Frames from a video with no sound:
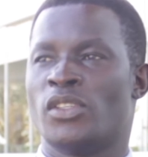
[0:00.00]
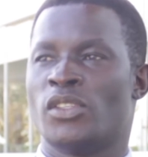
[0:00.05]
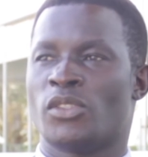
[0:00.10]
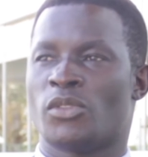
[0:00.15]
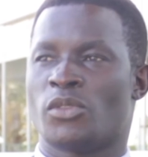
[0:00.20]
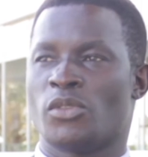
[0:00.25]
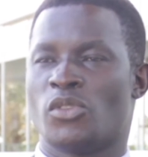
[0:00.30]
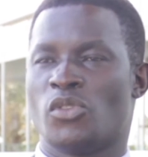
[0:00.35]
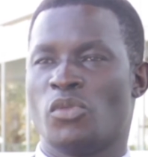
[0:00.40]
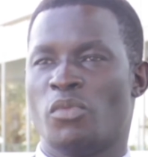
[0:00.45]

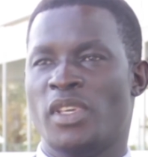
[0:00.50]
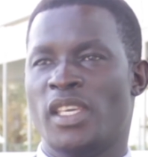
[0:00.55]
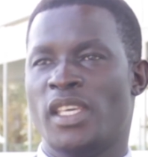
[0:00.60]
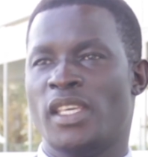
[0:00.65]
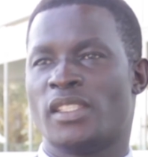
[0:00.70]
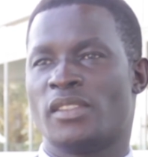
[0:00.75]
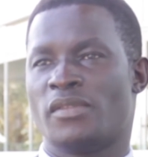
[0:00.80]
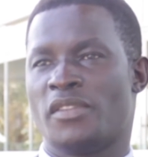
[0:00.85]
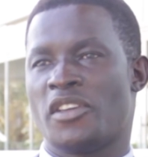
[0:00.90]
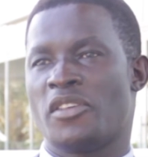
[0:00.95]
So to me,
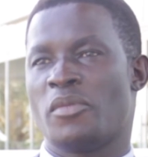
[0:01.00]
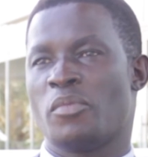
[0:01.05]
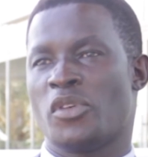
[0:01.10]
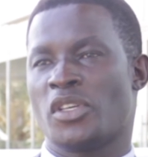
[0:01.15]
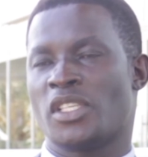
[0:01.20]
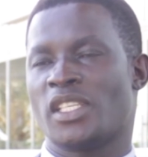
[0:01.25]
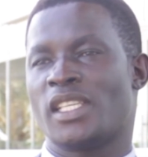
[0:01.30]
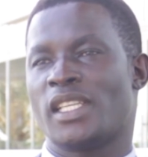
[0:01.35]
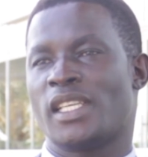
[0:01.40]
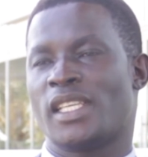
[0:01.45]
it's very
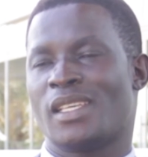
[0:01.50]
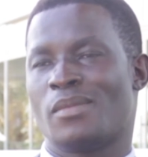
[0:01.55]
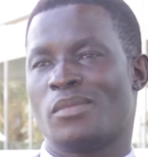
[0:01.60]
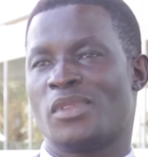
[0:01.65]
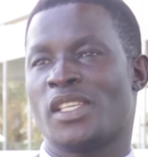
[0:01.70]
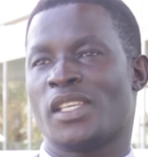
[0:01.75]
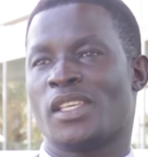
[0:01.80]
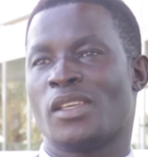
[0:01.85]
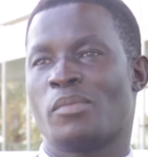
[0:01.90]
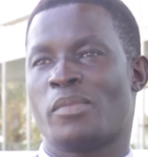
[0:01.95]
important that I'm
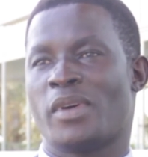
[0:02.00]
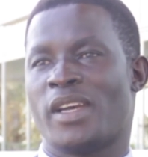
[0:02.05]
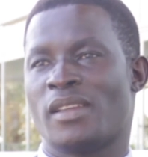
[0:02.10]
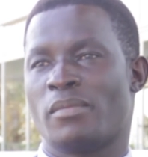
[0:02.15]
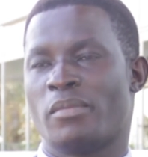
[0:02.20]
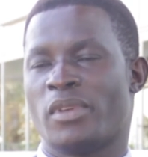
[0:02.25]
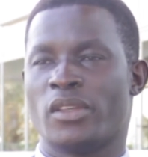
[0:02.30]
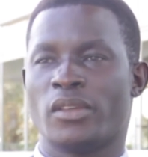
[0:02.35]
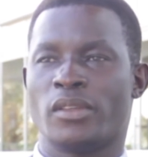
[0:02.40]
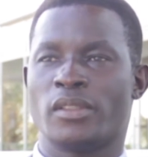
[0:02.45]
taking
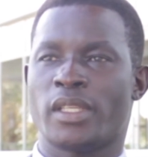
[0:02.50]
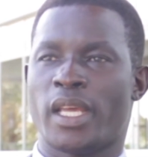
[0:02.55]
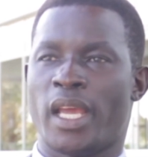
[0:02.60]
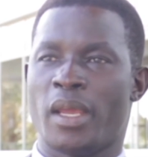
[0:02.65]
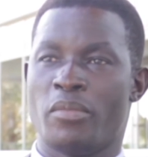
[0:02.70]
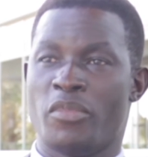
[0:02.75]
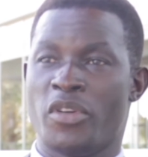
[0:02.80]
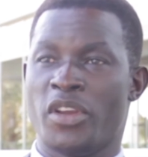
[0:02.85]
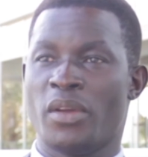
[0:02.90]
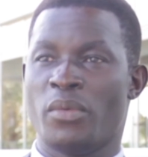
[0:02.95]
part, because I
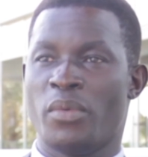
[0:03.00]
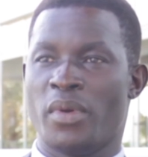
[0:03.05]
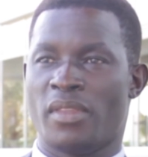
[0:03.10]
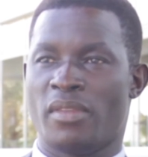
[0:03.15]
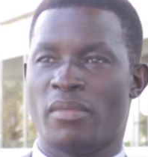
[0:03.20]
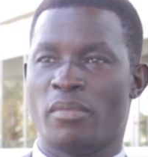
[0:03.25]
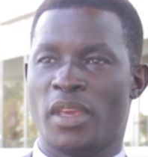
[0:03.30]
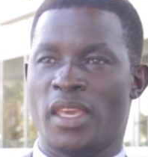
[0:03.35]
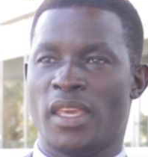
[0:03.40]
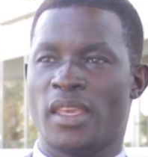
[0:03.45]
bring
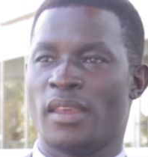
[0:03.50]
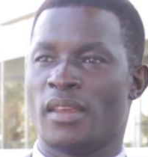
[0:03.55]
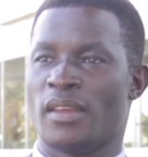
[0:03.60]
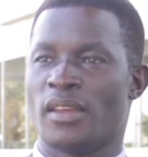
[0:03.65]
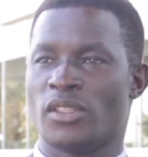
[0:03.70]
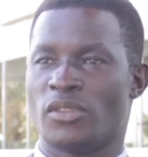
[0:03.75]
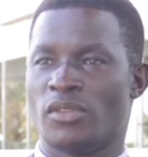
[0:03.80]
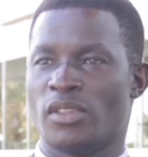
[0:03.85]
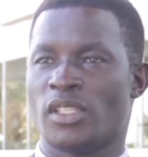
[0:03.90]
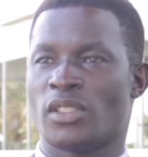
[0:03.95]
with me
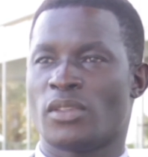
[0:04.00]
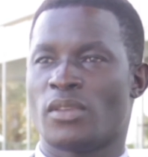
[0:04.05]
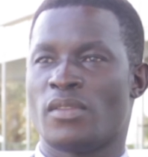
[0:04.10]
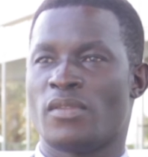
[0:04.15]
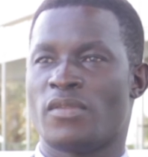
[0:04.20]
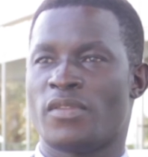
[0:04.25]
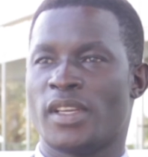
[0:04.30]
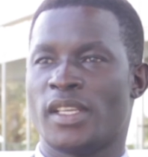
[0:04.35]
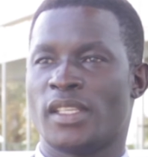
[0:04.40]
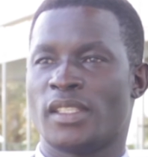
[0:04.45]
to this
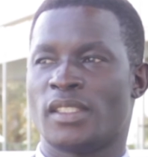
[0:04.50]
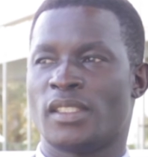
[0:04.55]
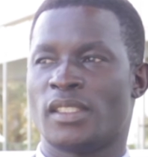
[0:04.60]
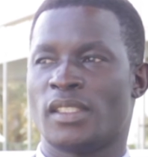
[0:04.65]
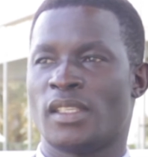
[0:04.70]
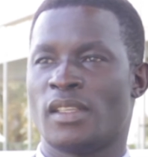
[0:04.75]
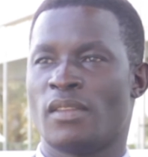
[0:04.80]
conference